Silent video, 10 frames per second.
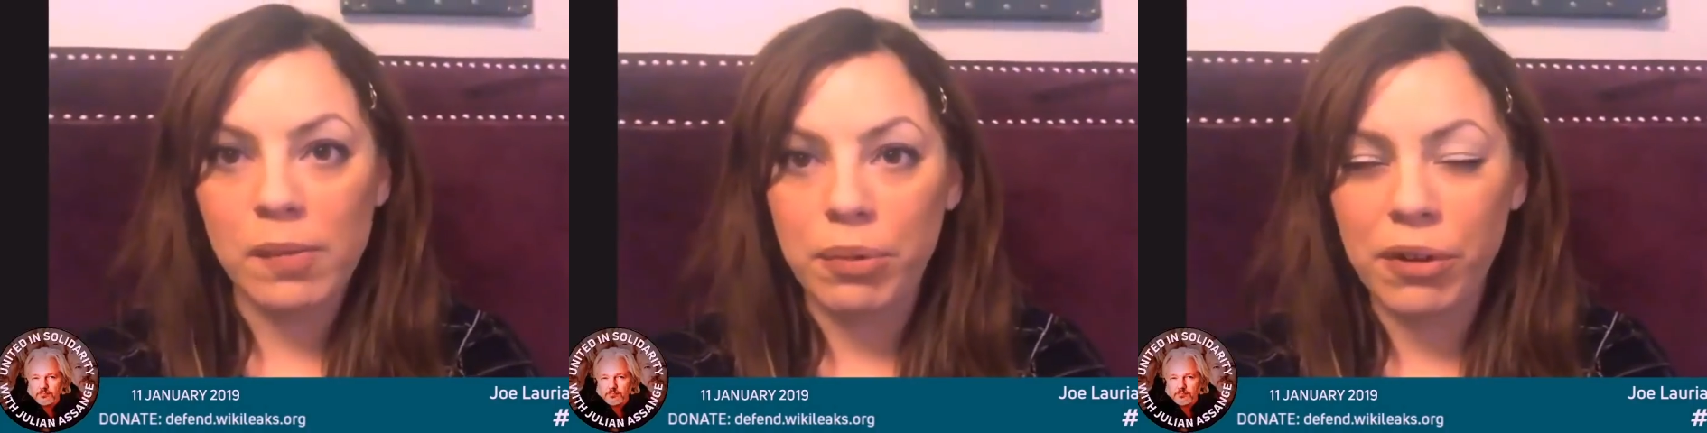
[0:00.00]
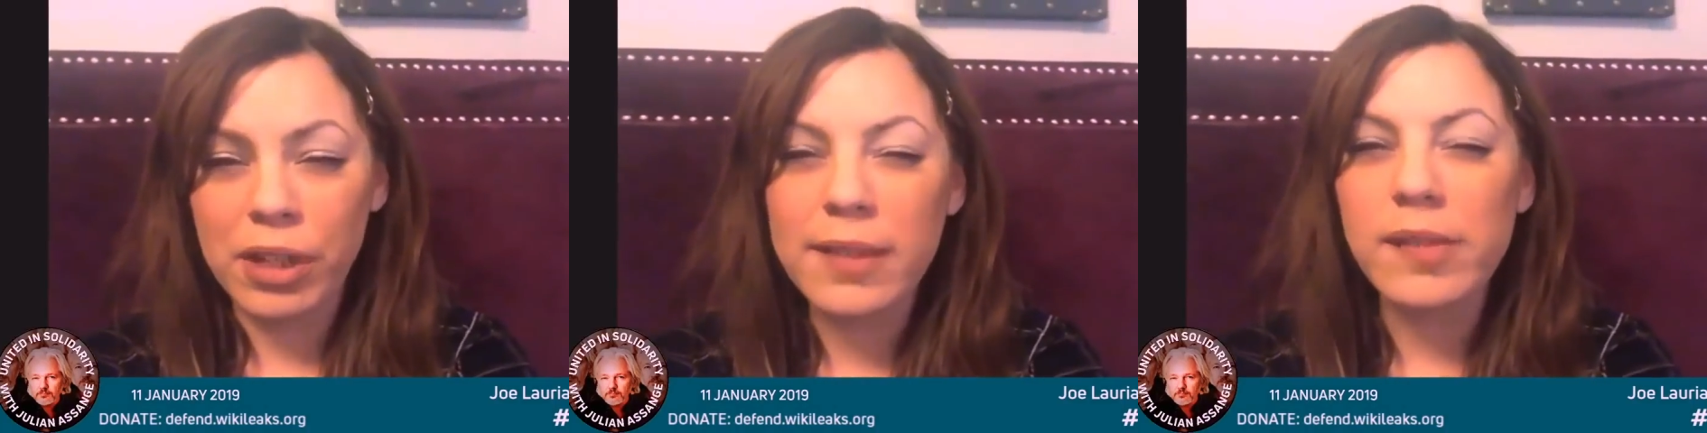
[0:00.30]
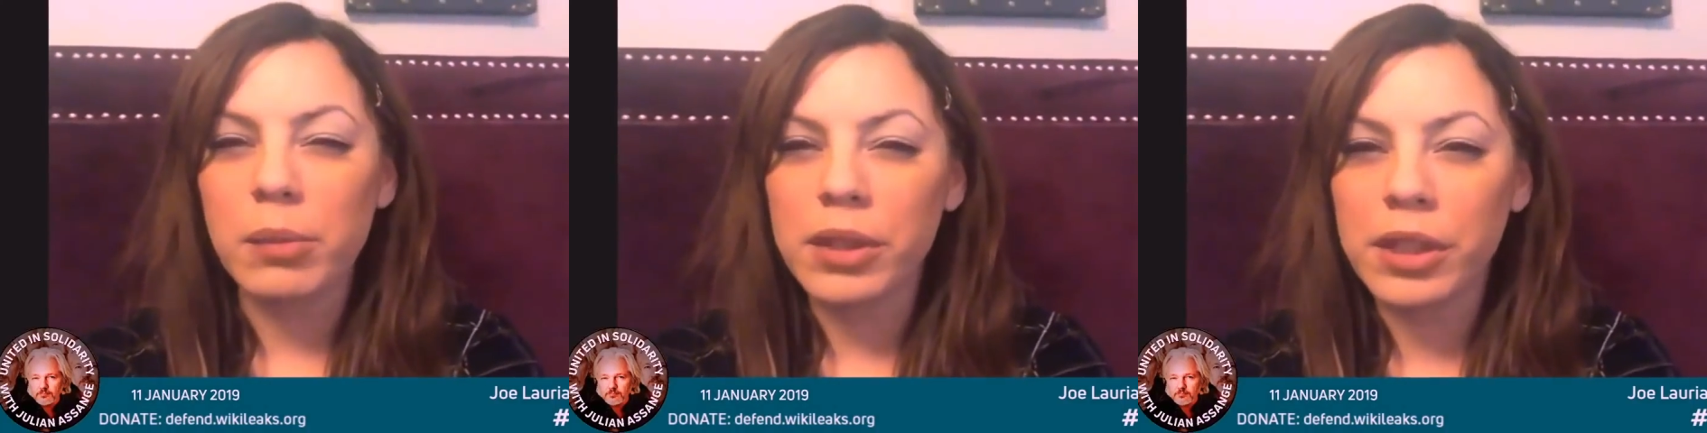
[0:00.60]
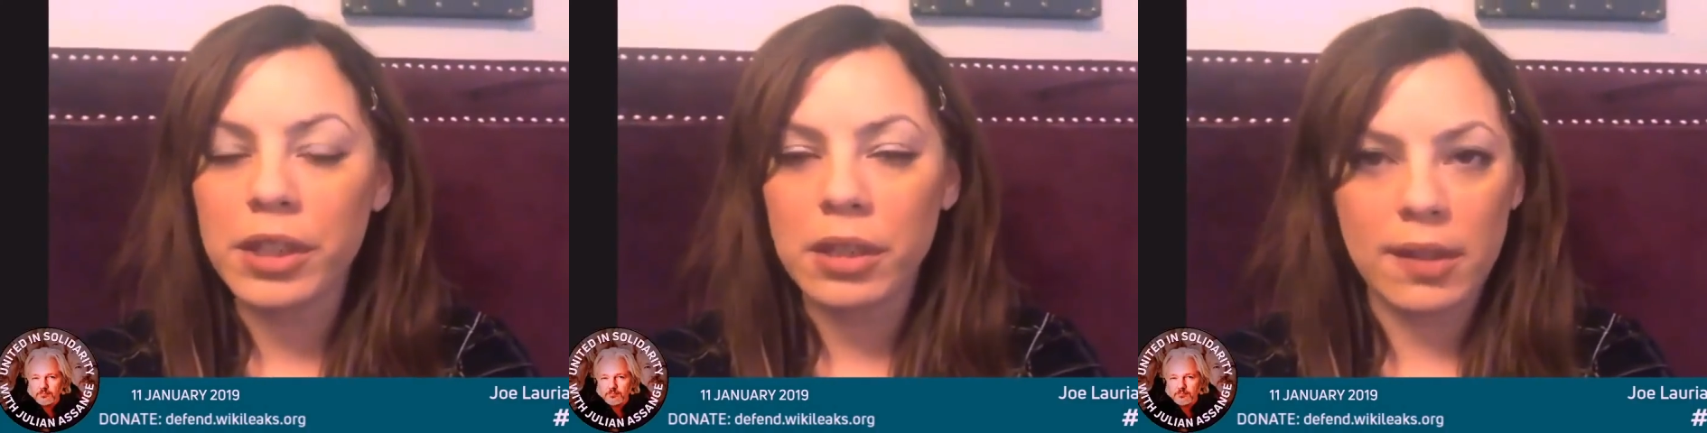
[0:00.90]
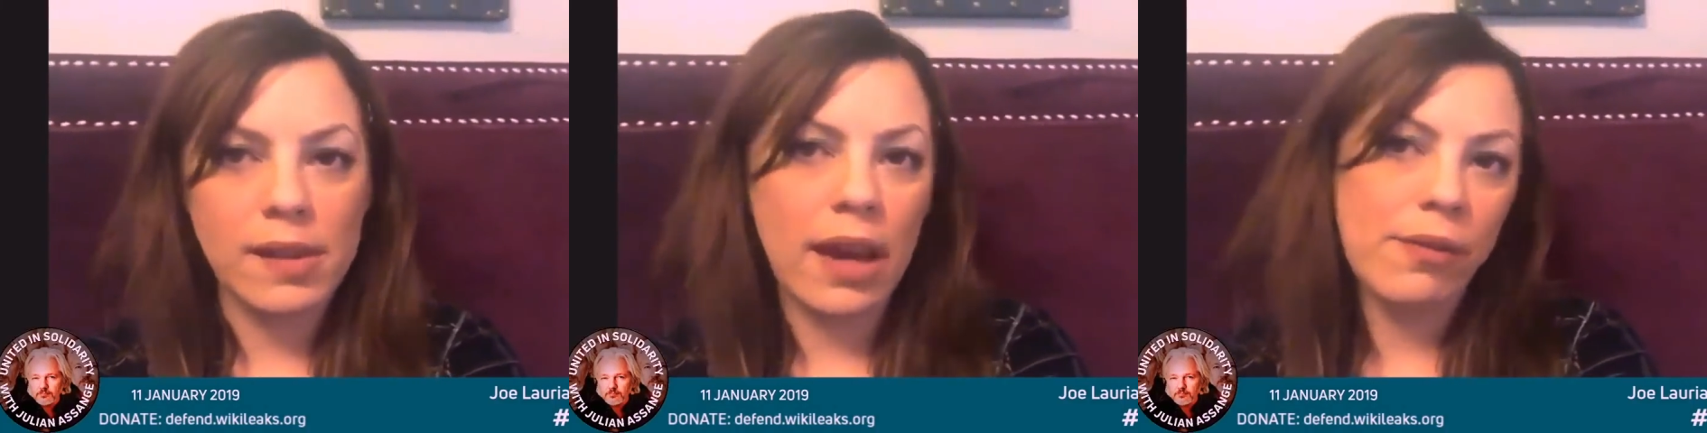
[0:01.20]
Speaker 1: pretty similar,
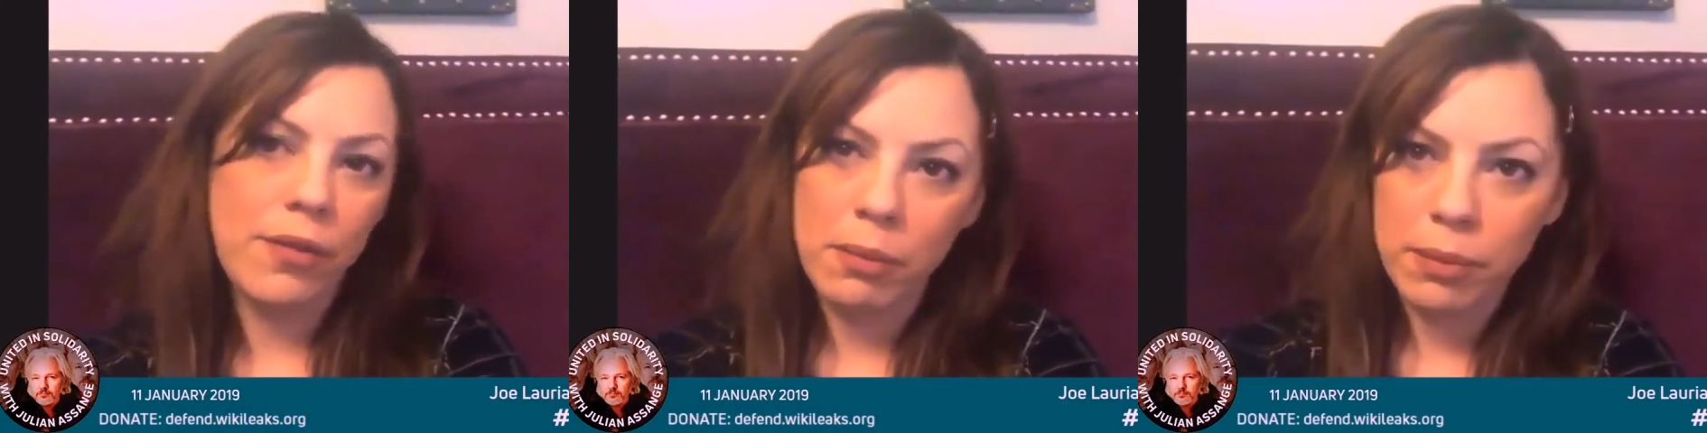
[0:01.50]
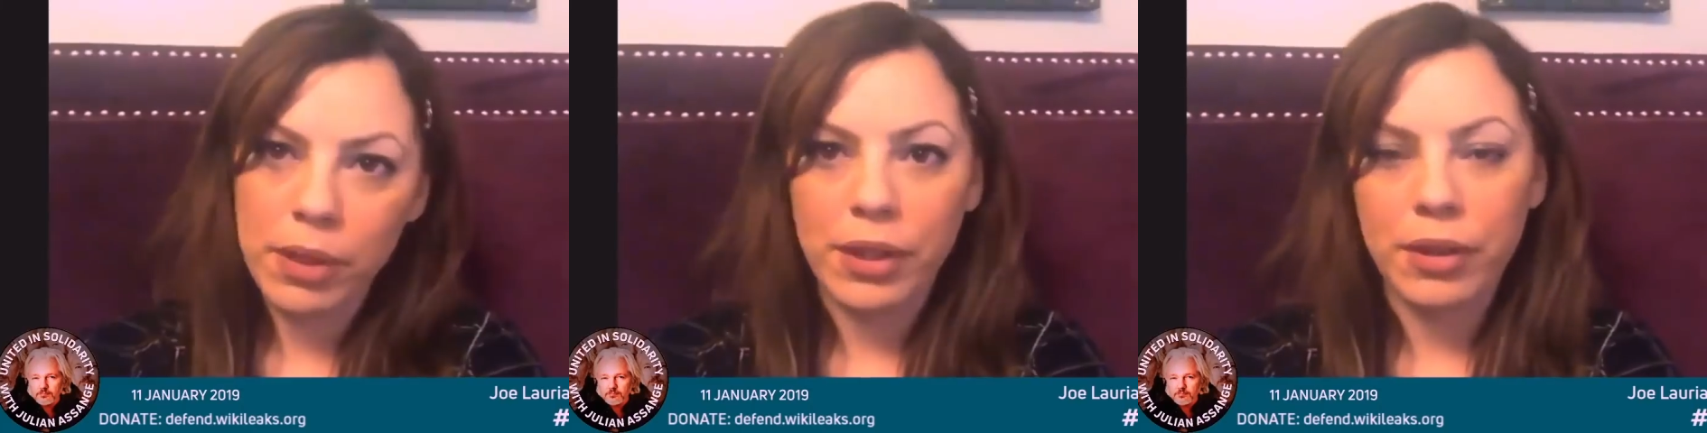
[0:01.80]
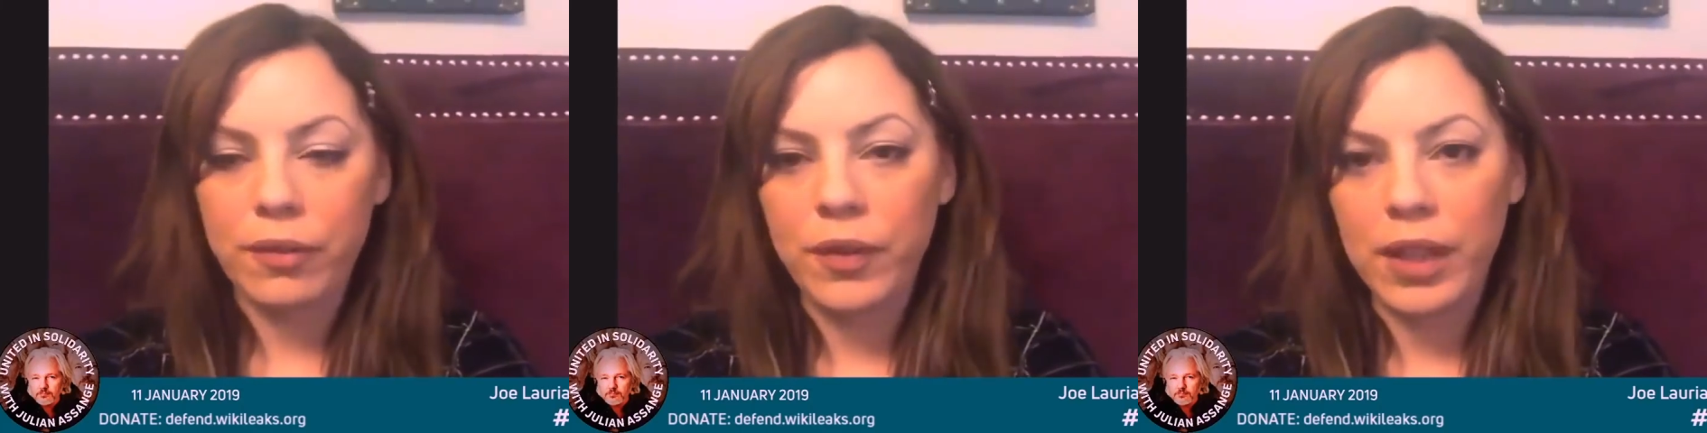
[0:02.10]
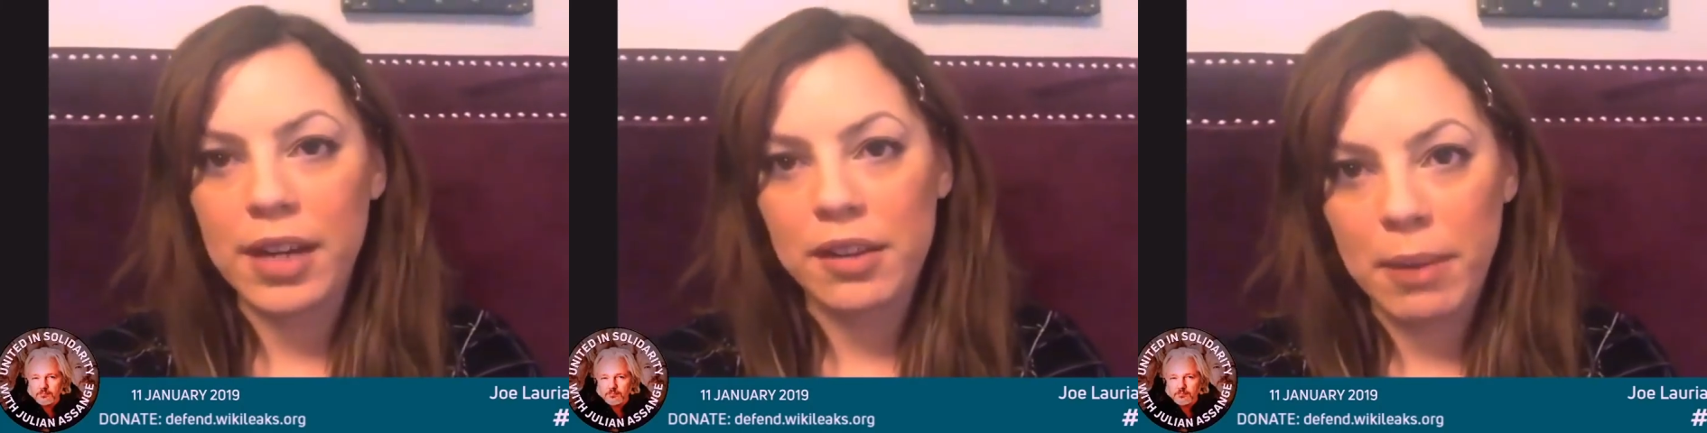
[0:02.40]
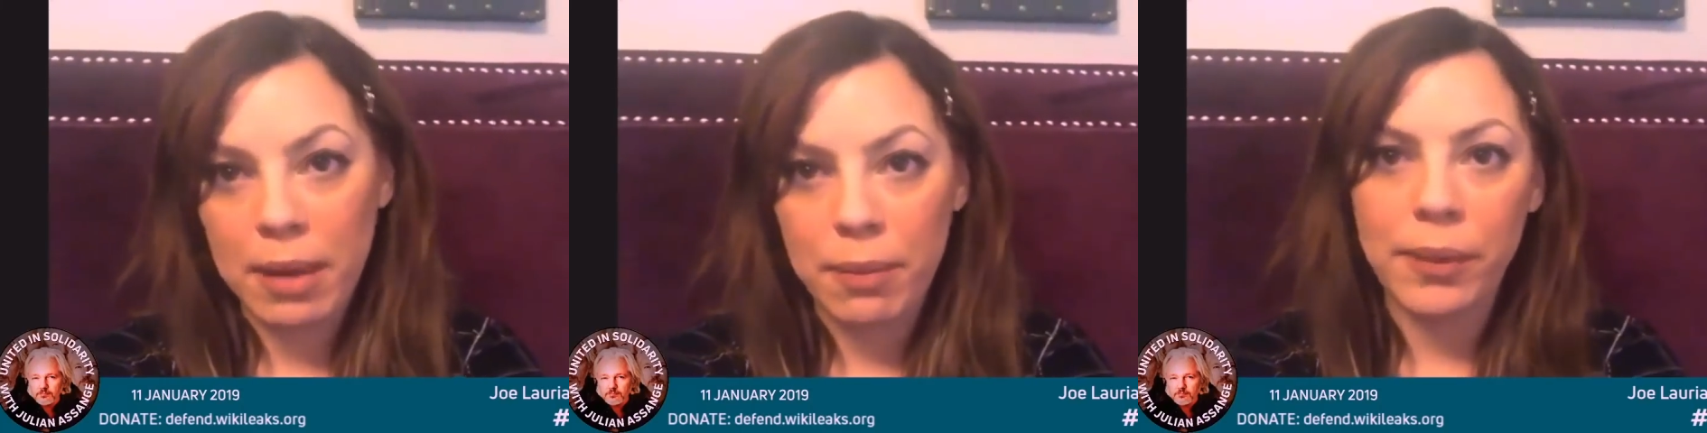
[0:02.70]
aside from you know filling out the
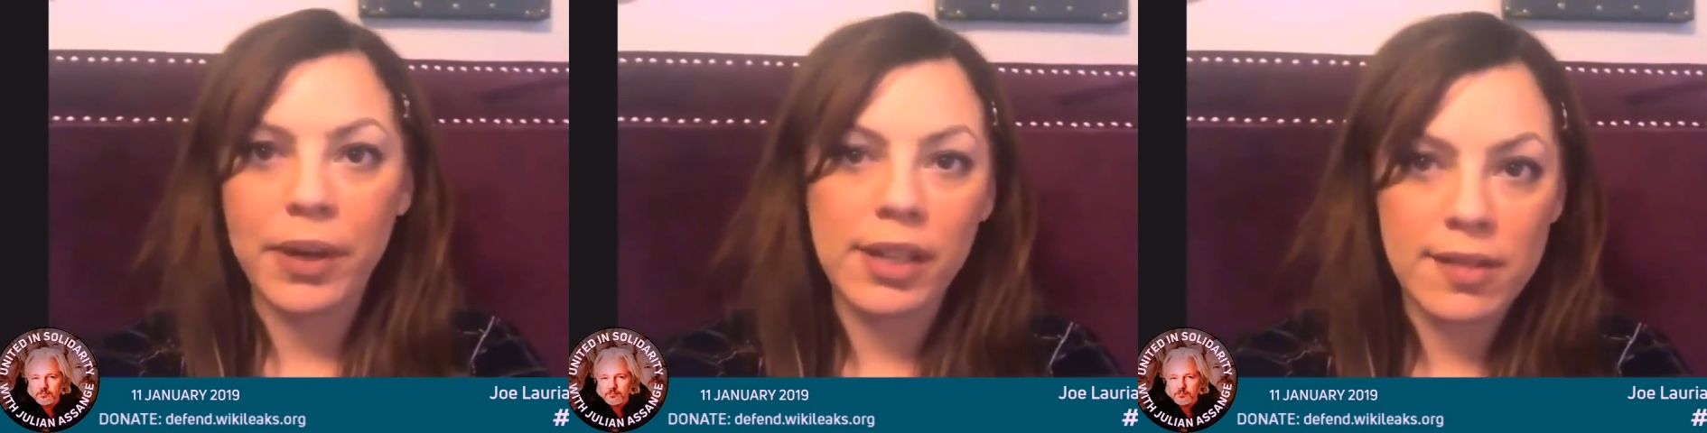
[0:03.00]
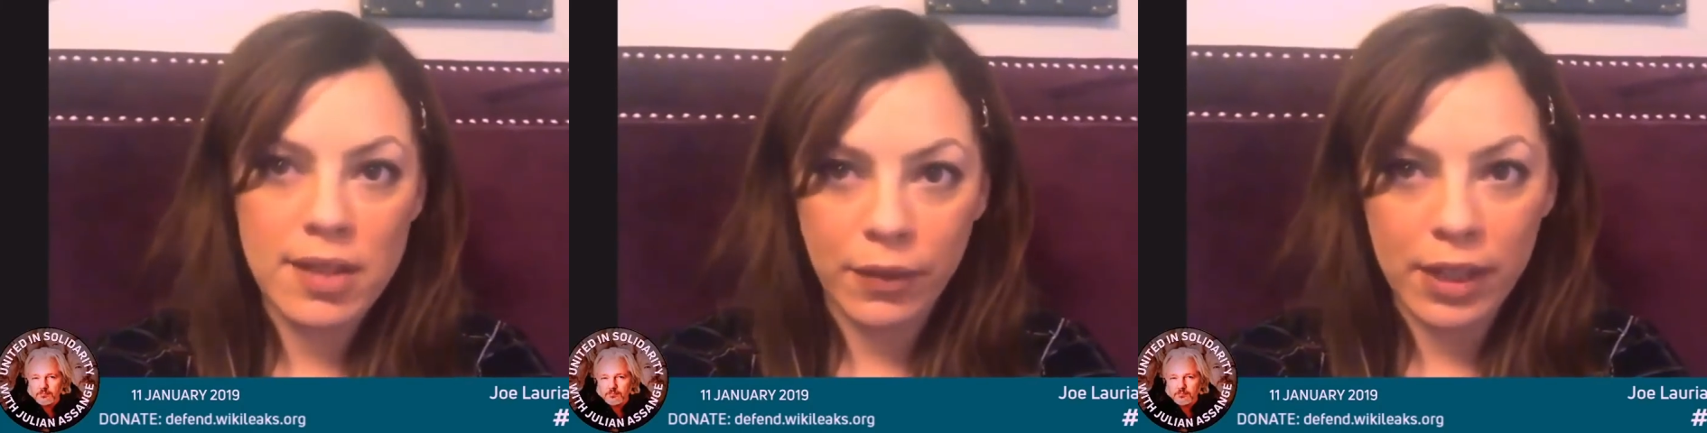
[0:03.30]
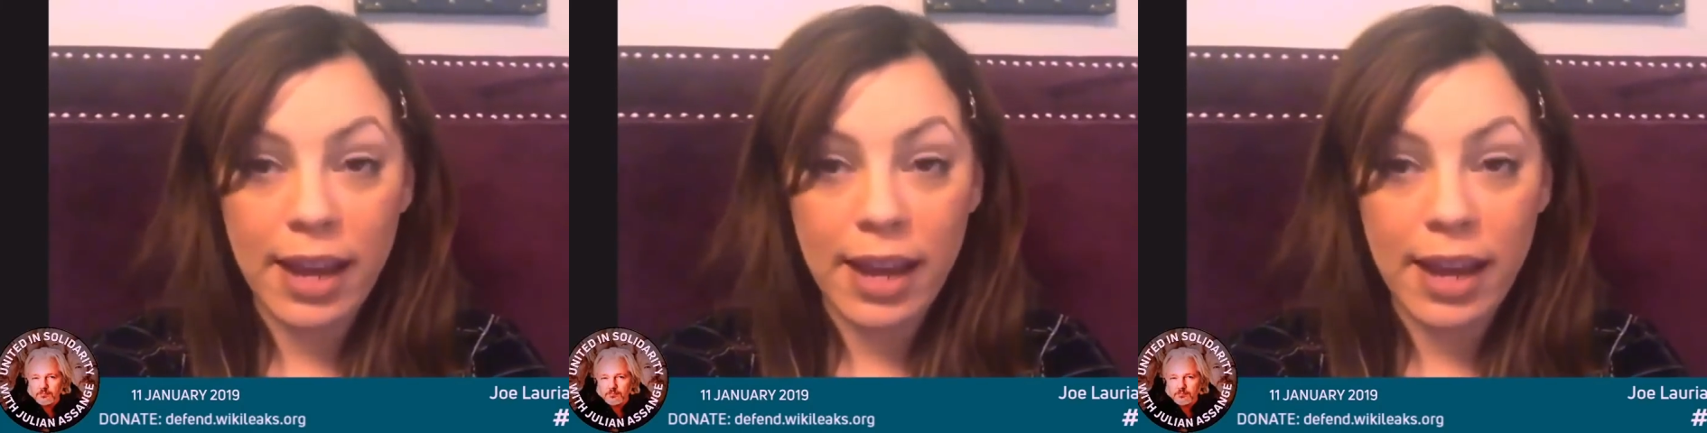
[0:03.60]
paperwork and stuff like that,